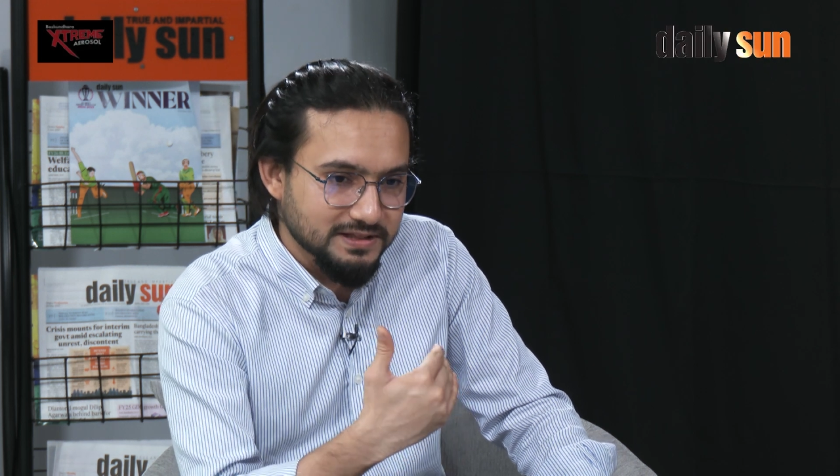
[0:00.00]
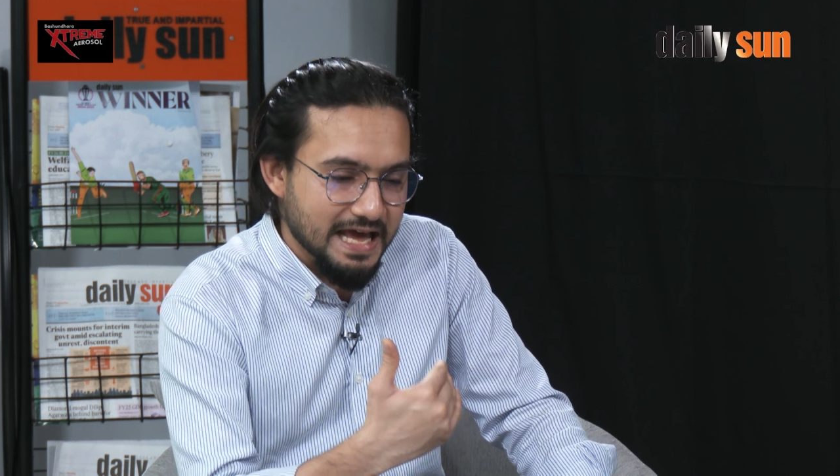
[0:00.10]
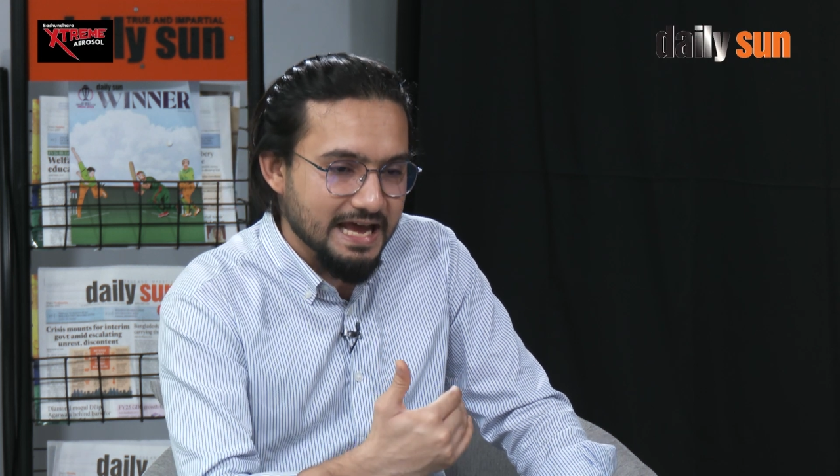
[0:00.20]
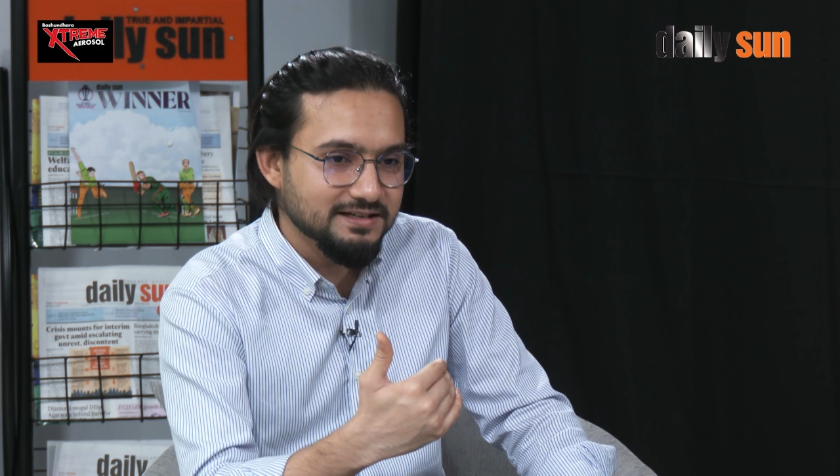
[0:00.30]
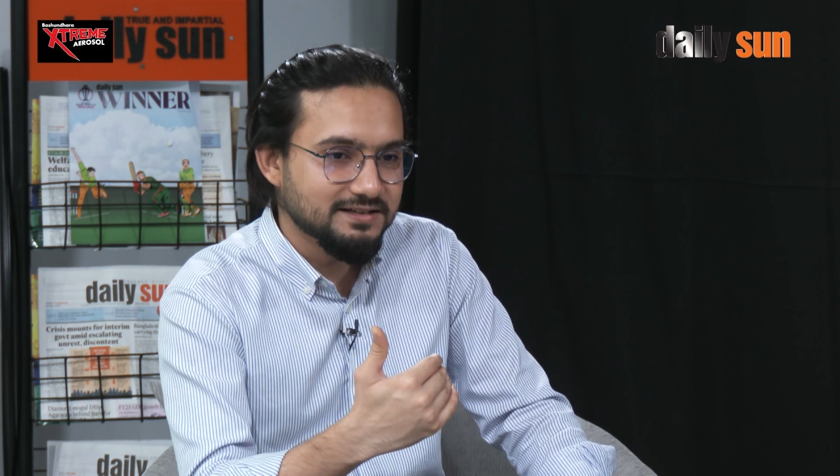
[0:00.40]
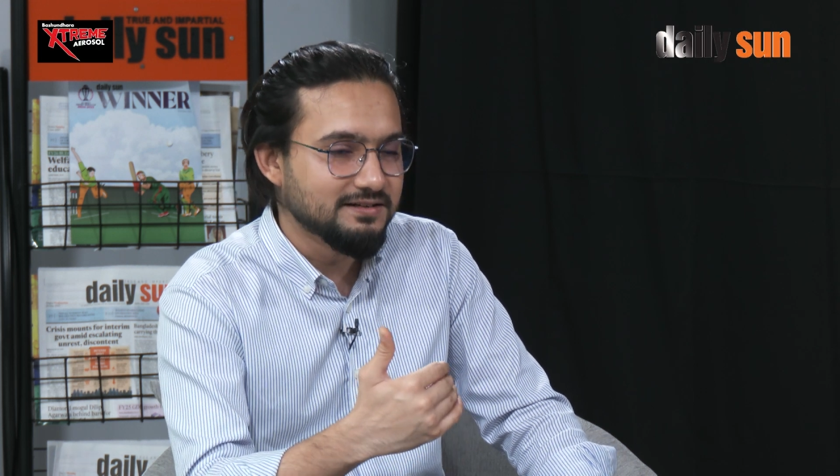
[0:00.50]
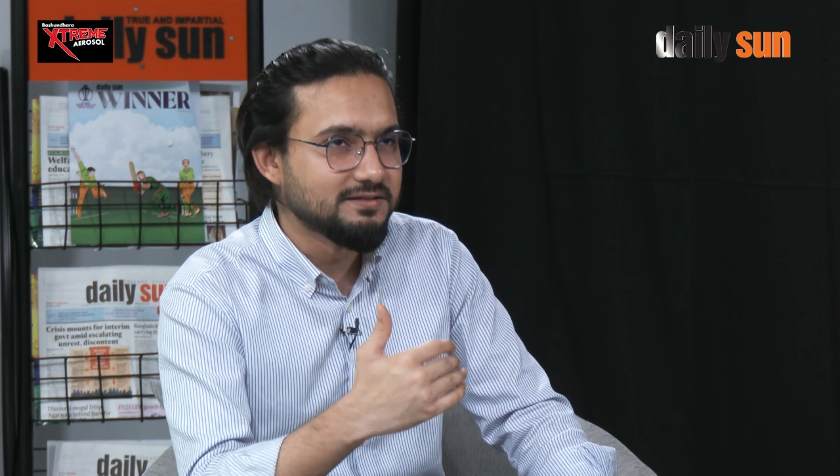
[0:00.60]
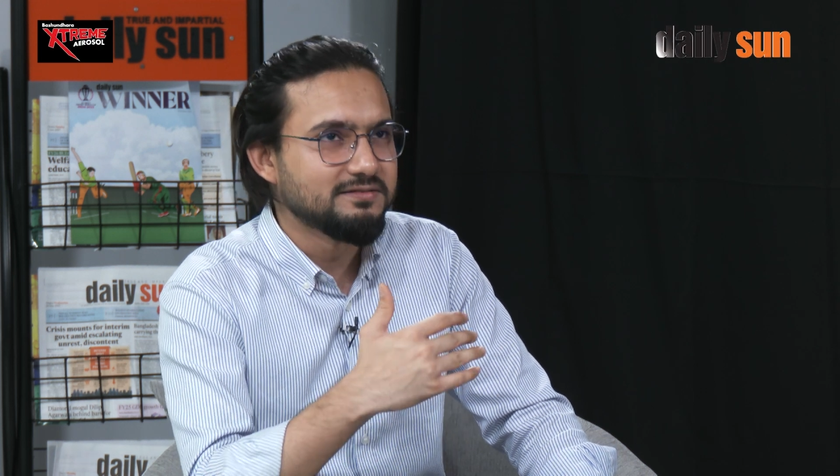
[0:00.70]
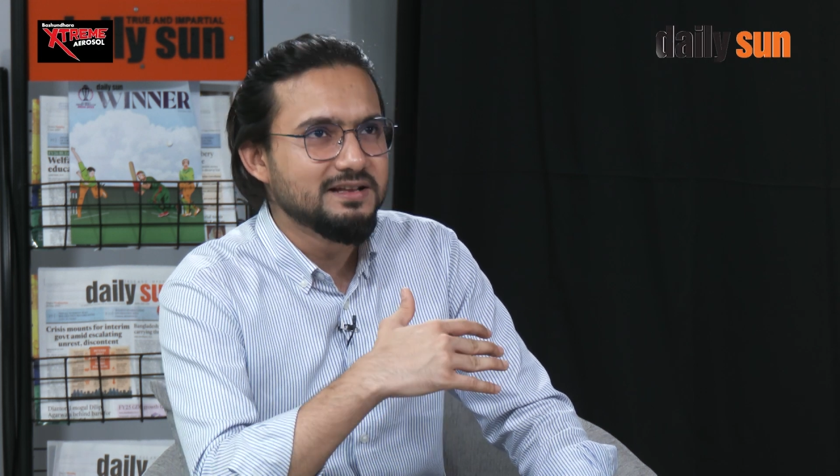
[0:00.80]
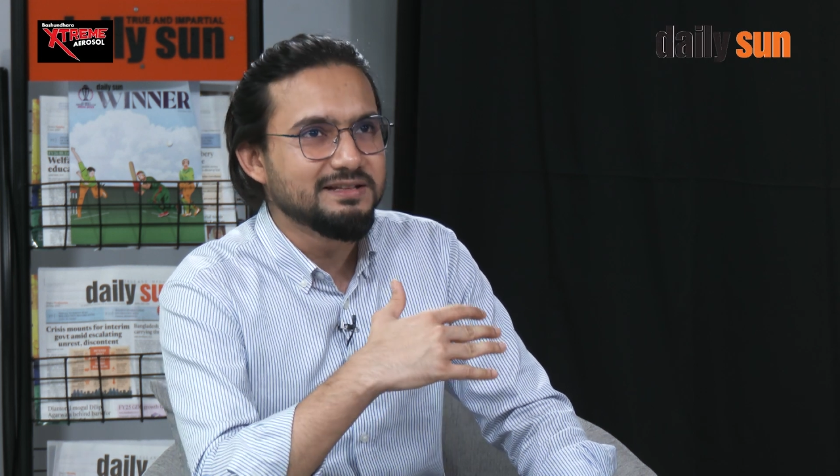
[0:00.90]

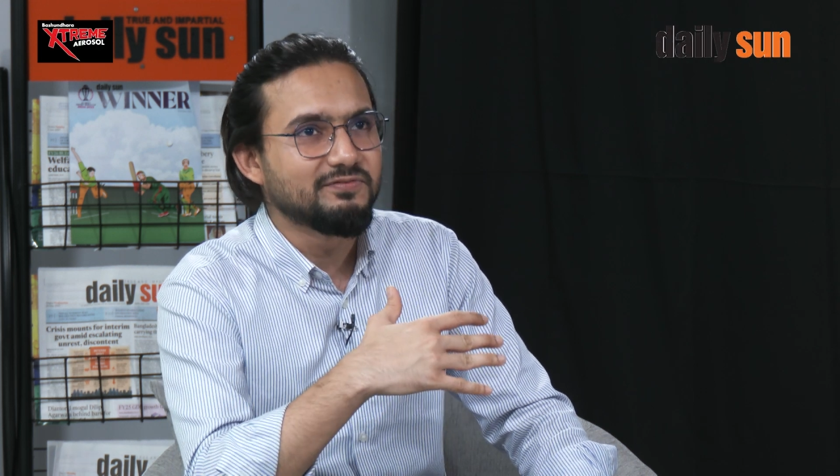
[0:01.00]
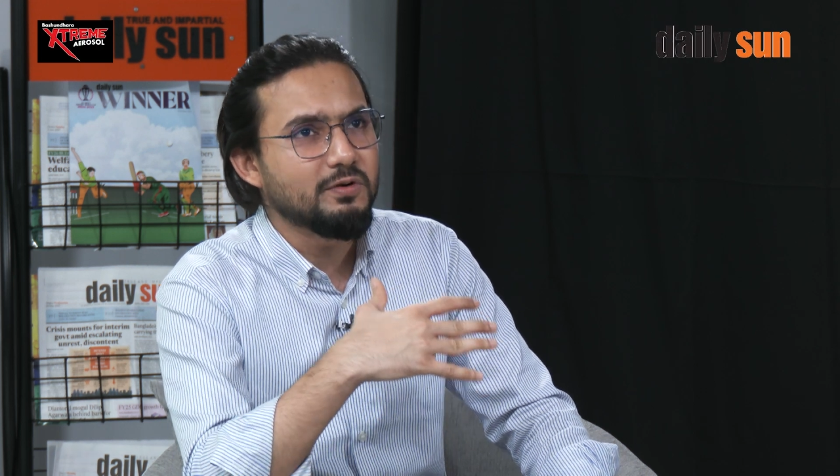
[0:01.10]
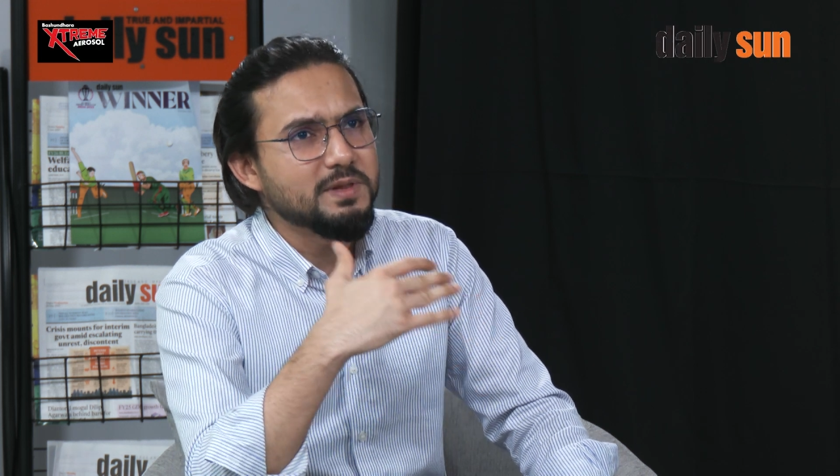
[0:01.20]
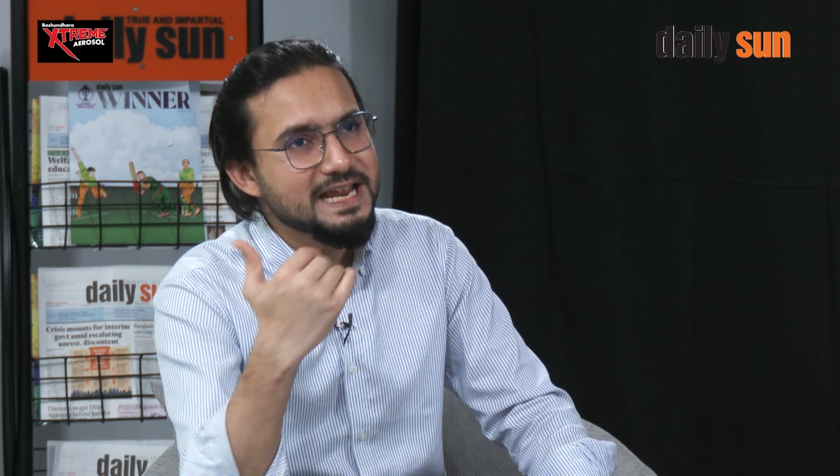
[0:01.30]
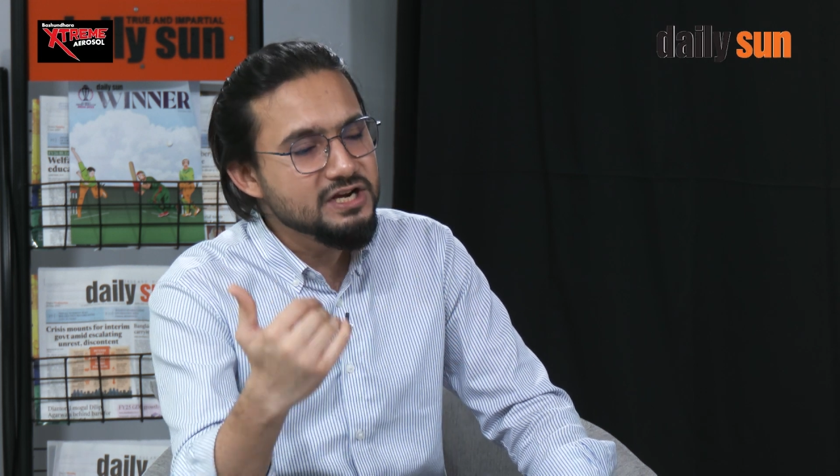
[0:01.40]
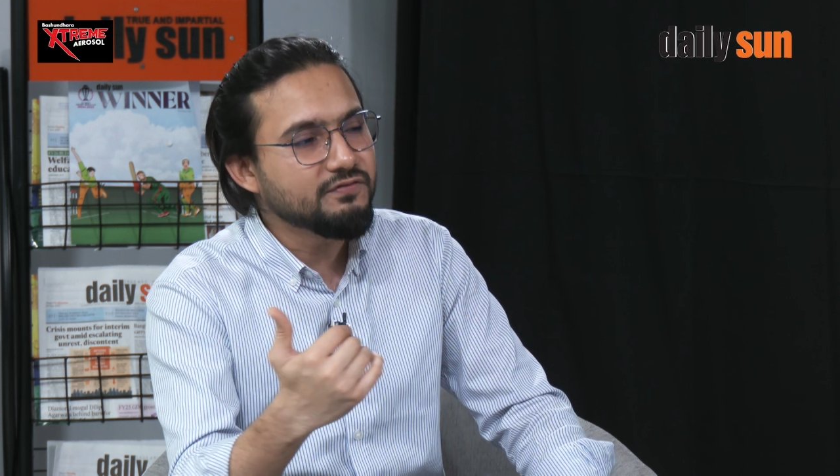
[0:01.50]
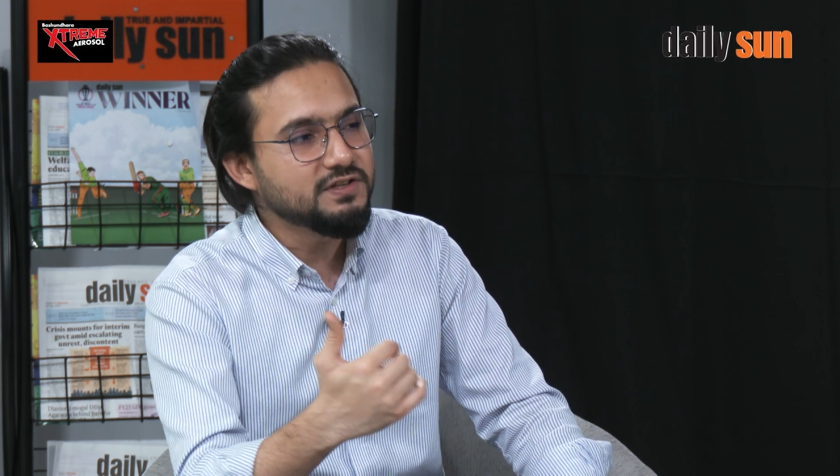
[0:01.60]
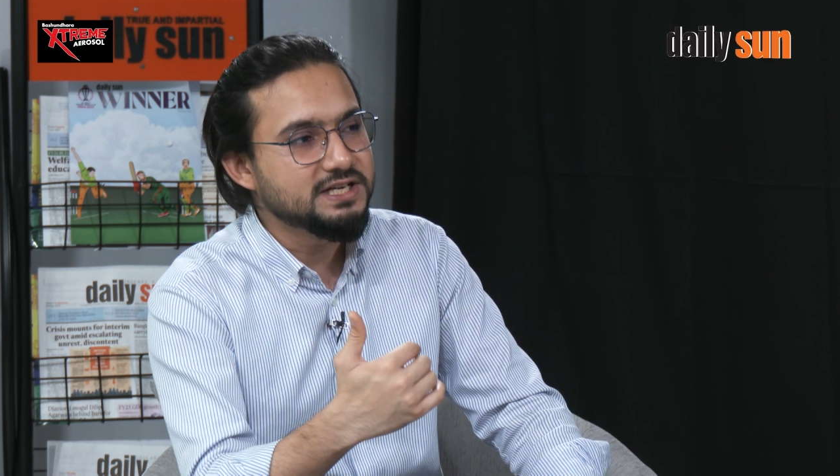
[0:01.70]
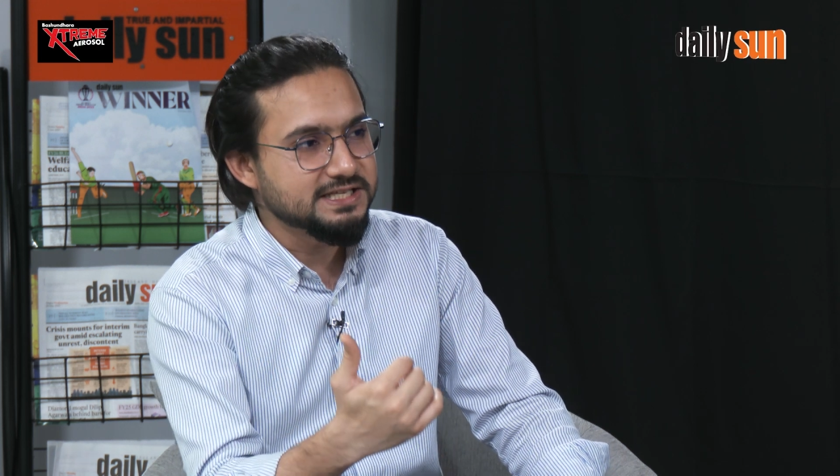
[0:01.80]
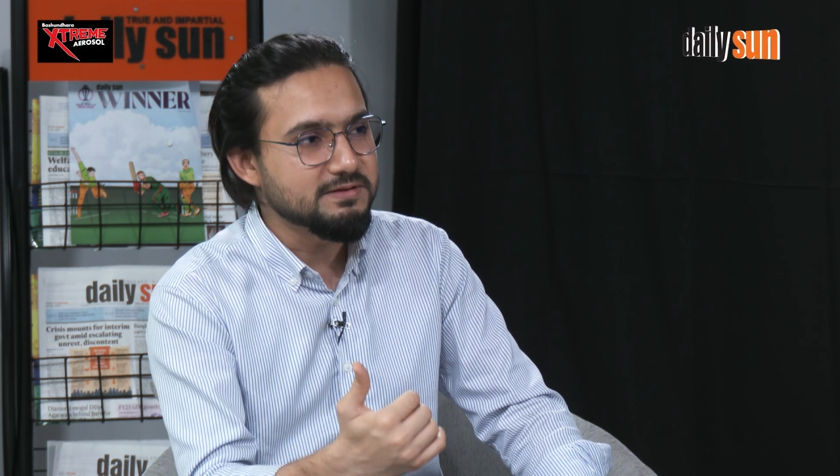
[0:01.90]
the end of the
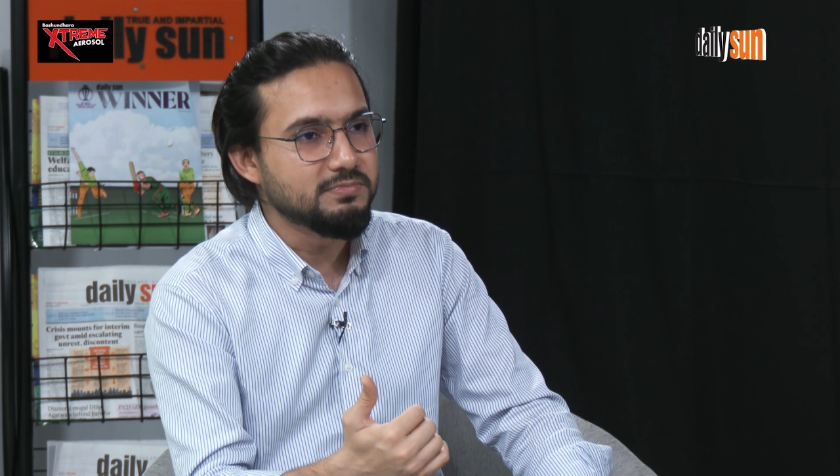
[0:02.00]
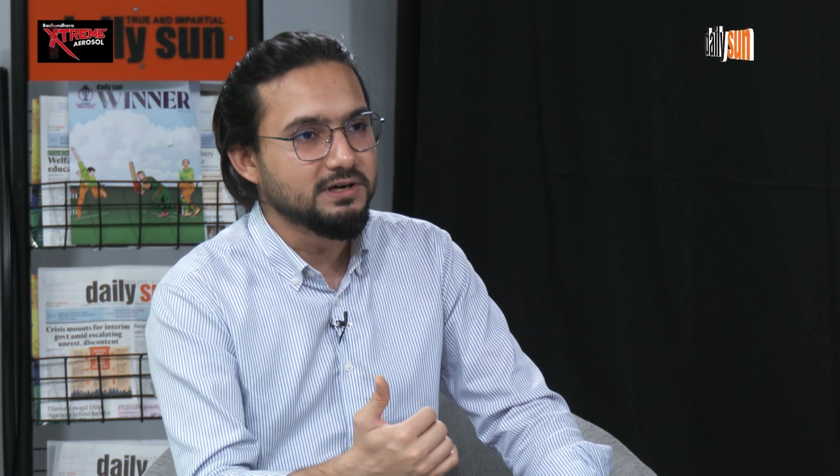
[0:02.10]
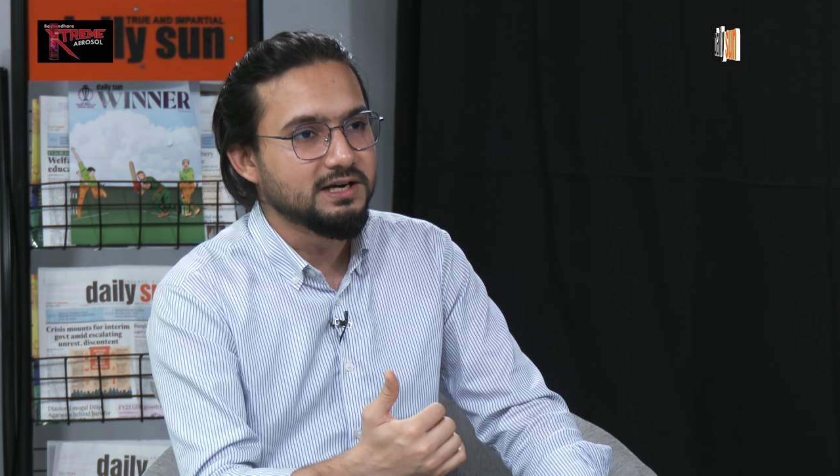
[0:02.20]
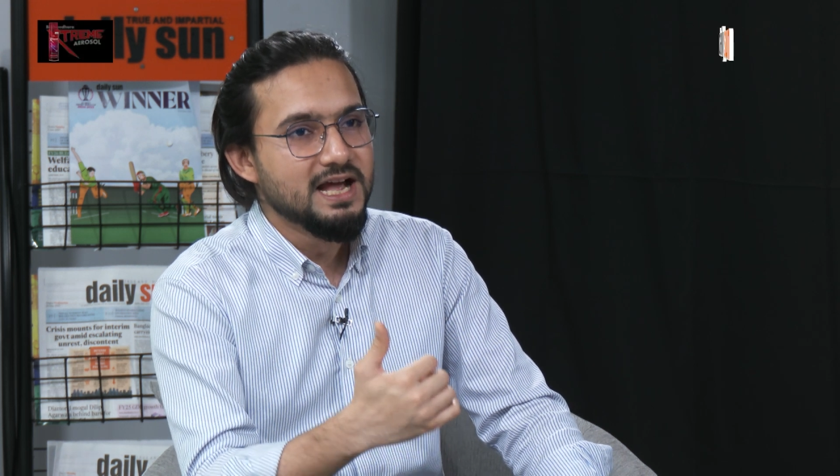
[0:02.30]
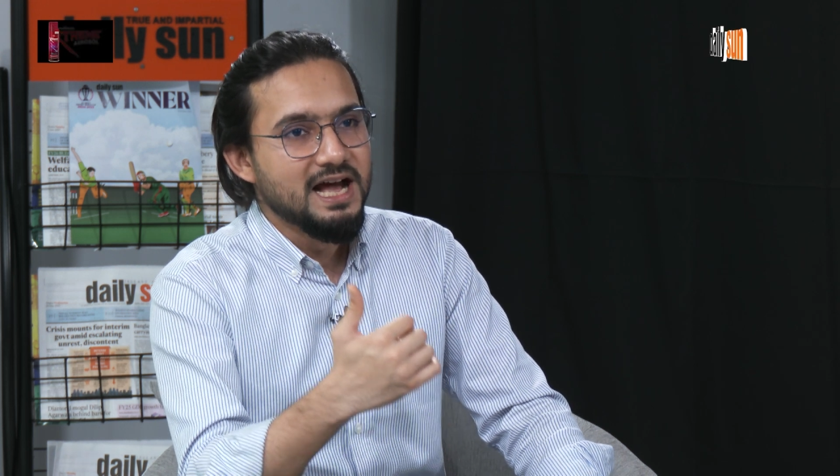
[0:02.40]
December